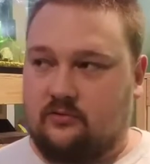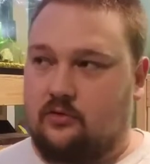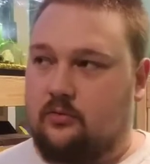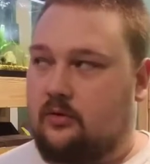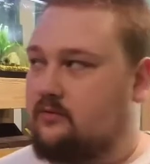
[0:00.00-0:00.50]

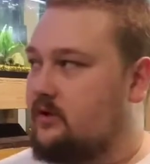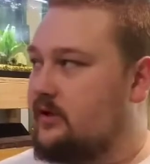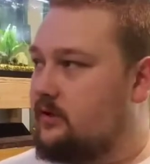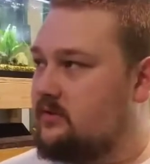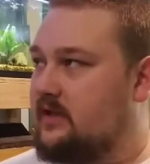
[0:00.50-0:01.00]
room or
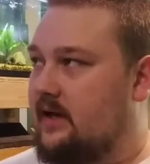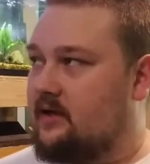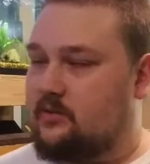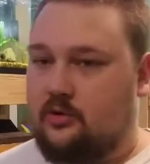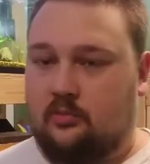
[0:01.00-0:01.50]
running your
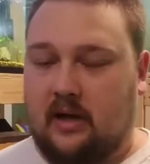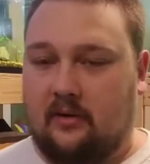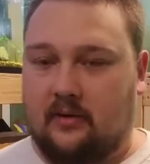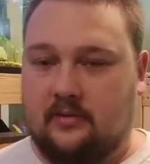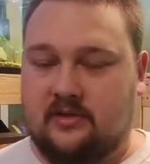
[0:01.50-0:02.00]
tanks when your
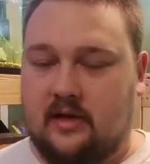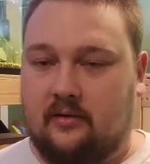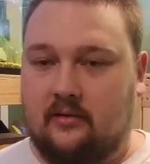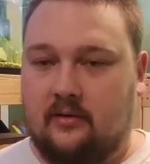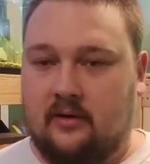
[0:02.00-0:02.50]
power goes out.